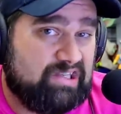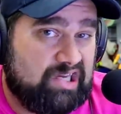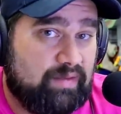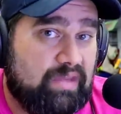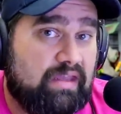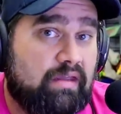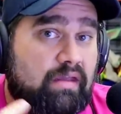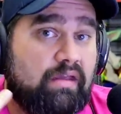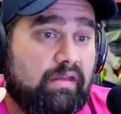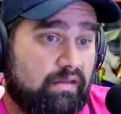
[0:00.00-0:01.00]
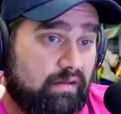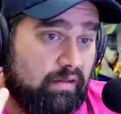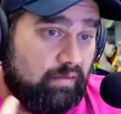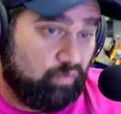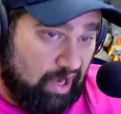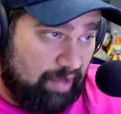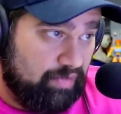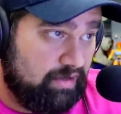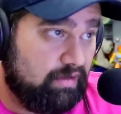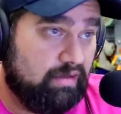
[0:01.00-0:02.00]
Jamie,
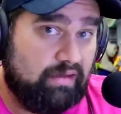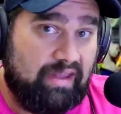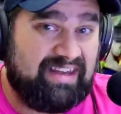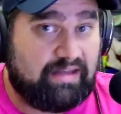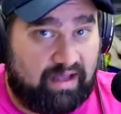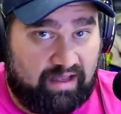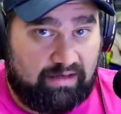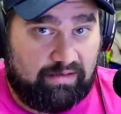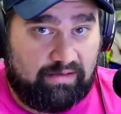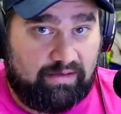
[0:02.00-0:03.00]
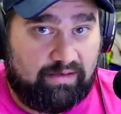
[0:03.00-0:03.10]
Robin, and Edan.